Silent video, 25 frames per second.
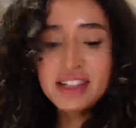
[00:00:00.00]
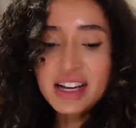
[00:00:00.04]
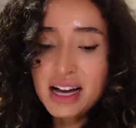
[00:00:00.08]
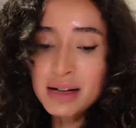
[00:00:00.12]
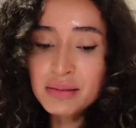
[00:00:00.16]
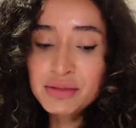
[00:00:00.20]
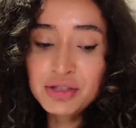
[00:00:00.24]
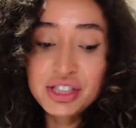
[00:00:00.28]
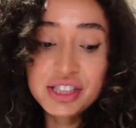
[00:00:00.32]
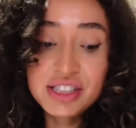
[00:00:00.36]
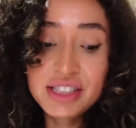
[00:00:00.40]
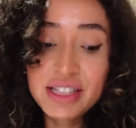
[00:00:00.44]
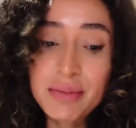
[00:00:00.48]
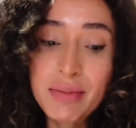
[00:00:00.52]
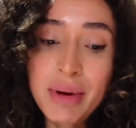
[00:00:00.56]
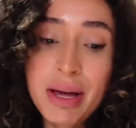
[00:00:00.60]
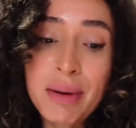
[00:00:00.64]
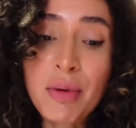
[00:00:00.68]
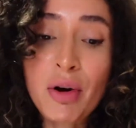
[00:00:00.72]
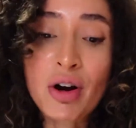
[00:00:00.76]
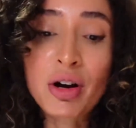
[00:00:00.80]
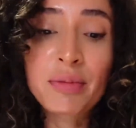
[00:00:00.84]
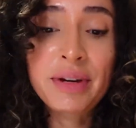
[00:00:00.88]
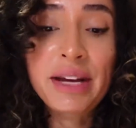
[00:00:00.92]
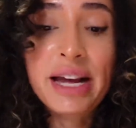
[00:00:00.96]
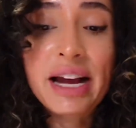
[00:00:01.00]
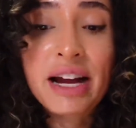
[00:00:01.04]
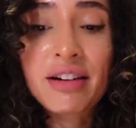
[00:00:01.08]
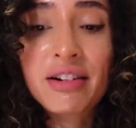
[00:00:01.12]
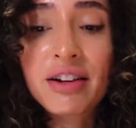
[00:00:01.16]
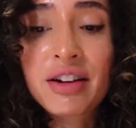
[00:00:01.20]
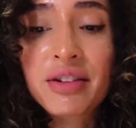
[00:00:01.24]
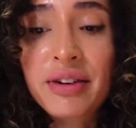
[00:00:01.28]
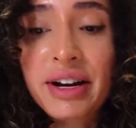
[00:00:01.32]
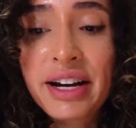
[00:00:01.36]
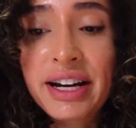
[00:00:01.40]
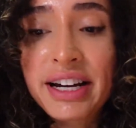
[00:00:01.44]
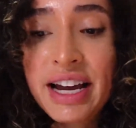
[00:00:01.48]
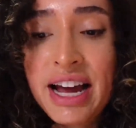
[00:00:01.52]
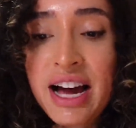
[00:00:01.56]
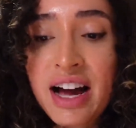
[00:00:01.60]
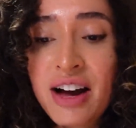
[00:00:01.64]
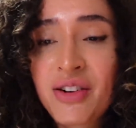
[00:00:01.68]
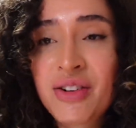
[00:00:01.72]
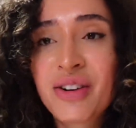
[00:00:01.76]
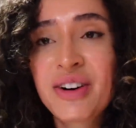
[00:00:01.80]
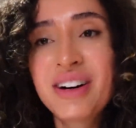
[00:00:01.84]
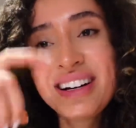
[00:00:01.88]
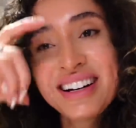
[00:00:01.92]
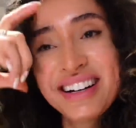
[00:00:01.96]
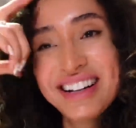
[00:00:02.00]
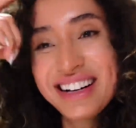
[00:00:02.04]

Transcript: I'm just in my Barbie era right now.